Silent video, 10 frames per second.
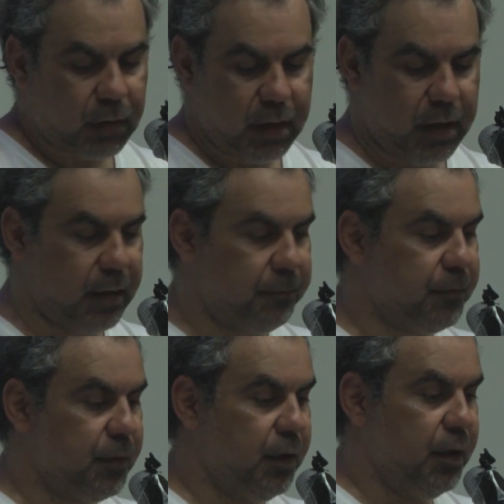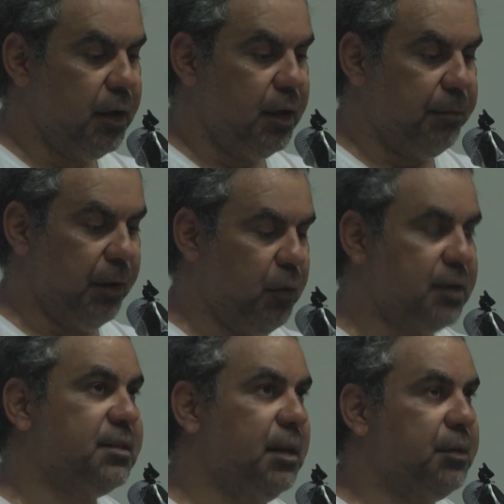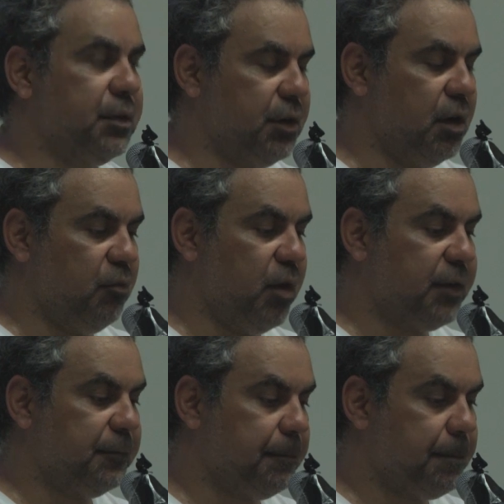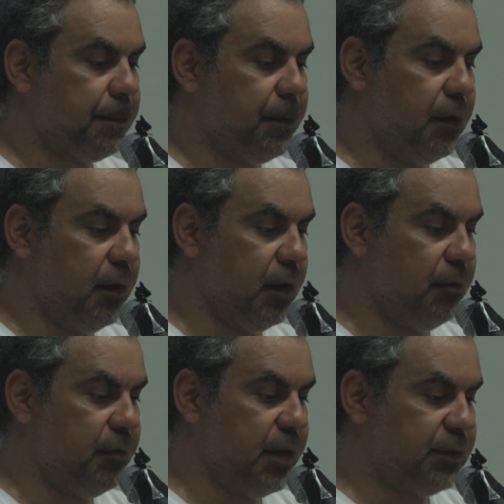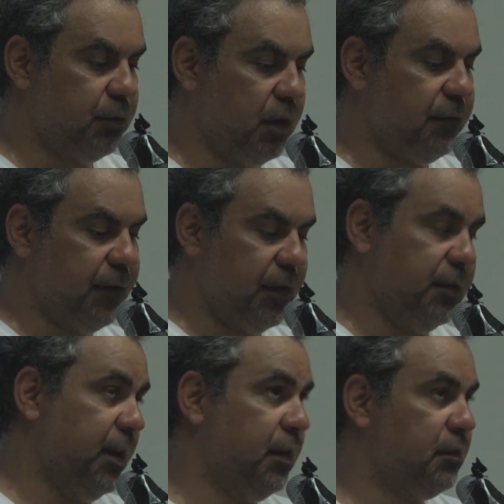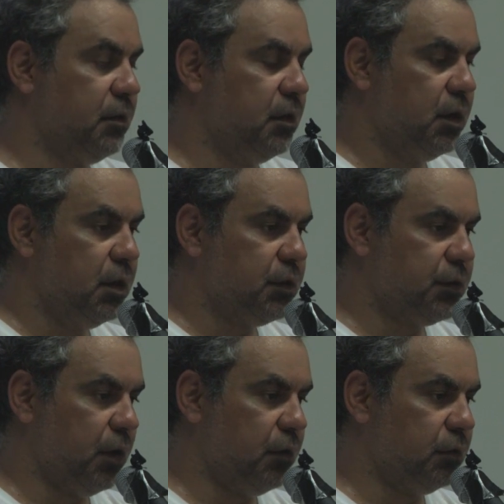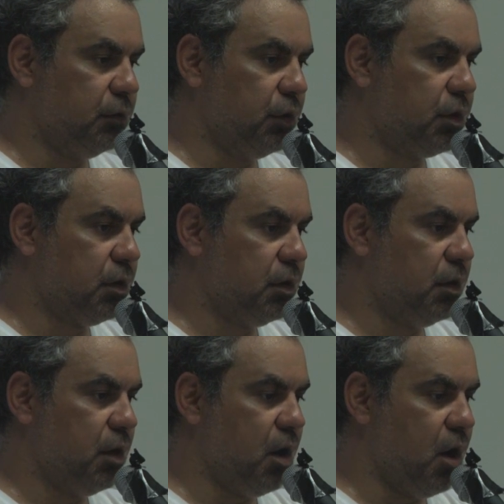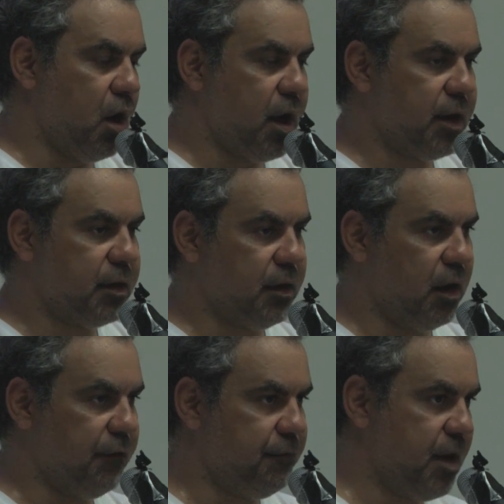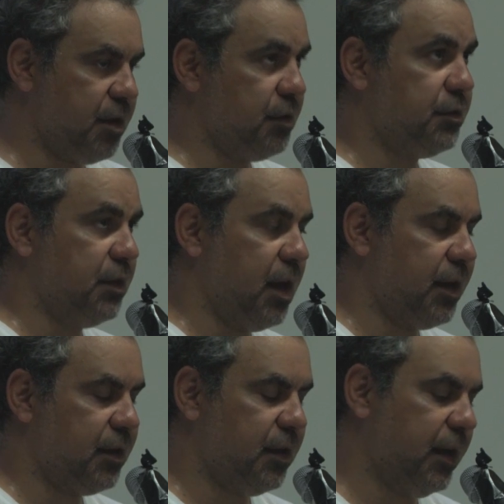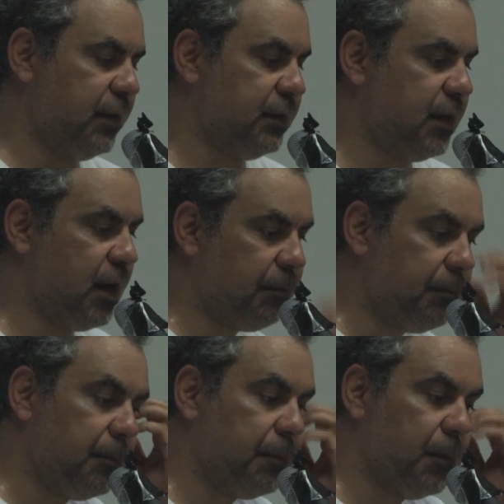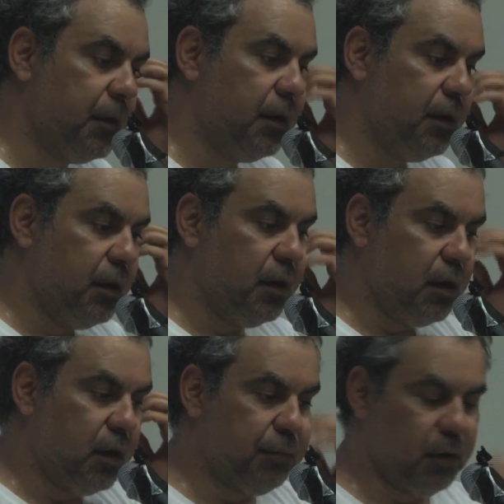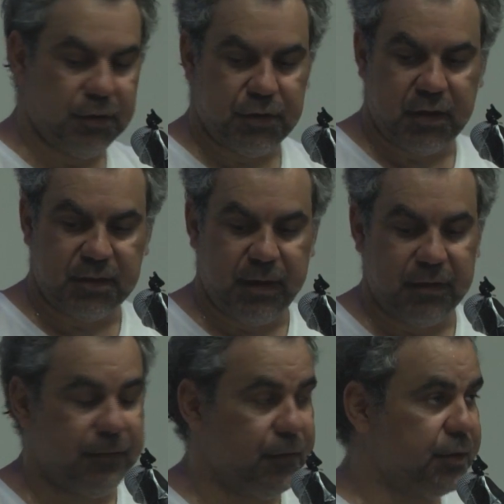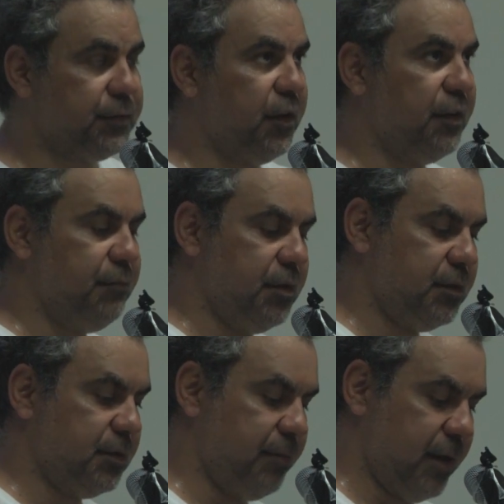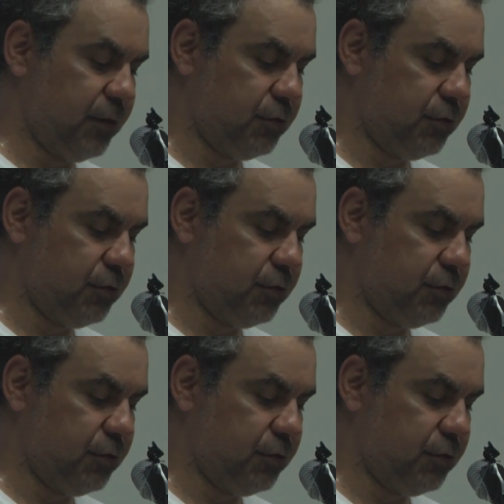But one step at a time, Wayne, and that's what I found out. So look, I've met you today, and I apologise about the first 5 minutes about